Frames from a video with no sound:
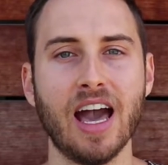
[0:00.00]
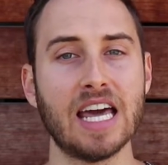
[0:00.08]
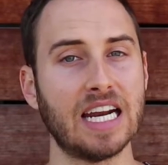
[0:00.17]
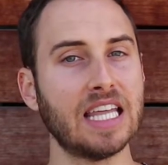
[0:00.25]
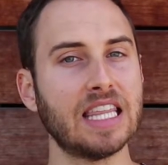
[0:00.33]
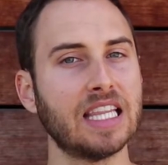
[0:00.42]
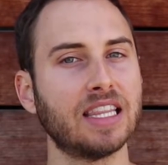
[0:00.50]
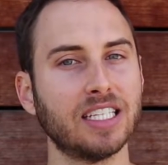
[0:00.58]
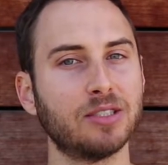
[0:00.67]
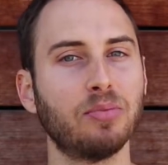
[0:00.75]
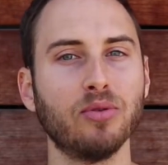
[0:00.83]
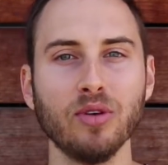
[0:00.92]
And I think
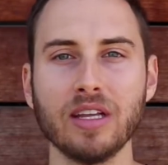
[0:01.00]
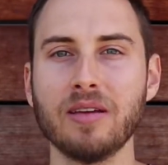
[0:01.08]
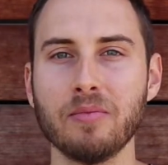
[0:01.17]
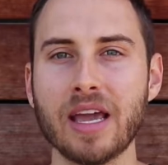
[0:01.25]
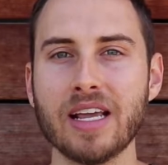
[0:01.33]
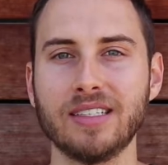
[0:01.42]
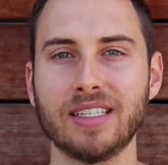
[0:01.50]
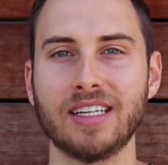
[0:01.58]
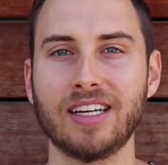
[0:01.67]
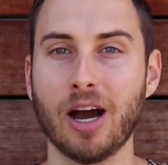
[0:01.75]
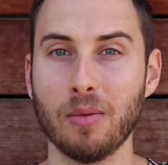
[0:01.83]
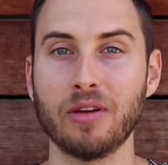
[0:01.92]
that's pretty
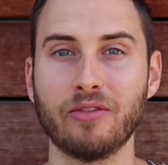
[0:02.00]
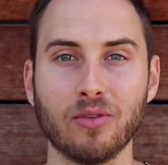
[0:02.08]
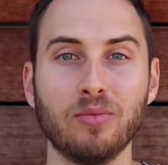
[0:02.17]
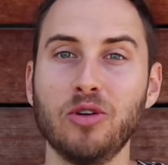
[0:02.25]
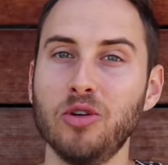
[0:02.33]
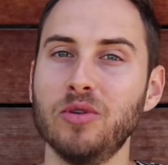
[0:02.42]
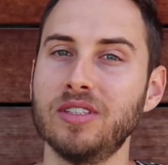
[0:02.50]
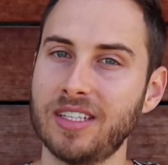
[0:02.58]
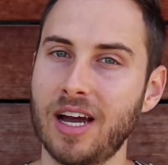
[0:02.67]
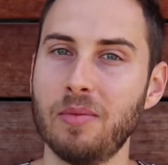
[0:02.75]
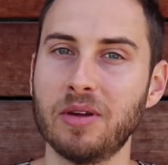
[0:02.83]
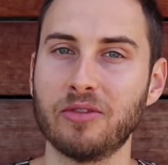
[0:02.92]
amazing coming from who it's
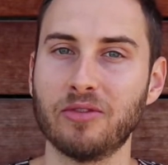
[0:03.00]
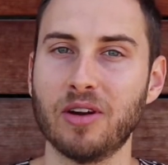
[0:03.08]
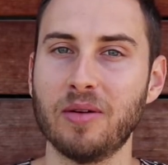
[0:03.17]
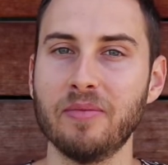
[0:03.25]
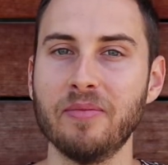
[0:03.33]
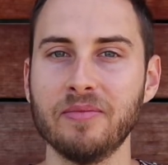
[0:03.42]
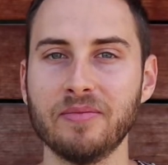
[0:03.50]
coming from.